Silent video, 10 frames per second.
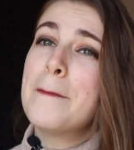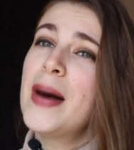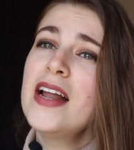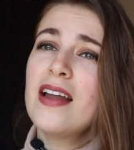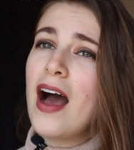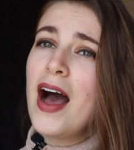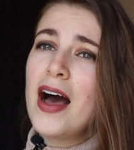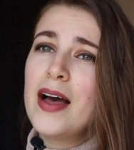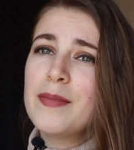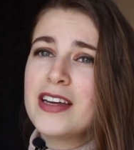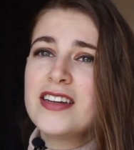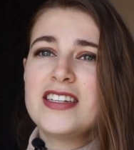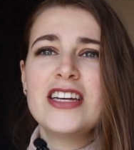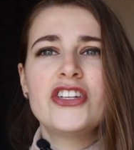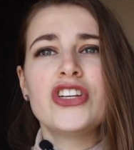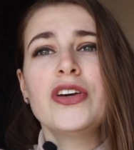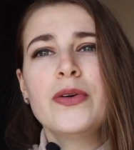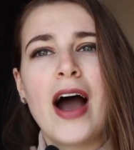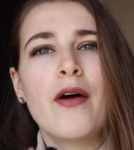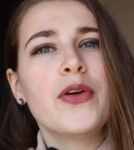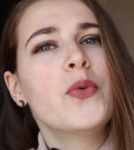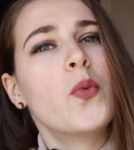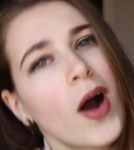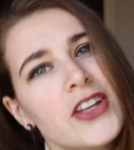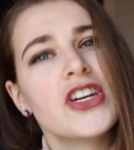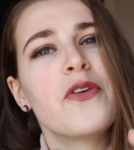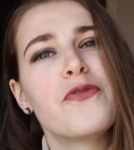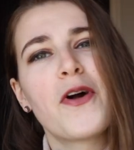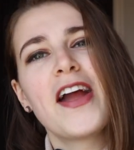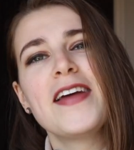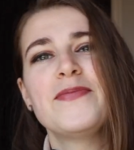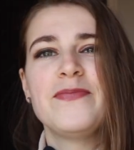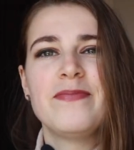But I'm going to teach you how to watch out for it.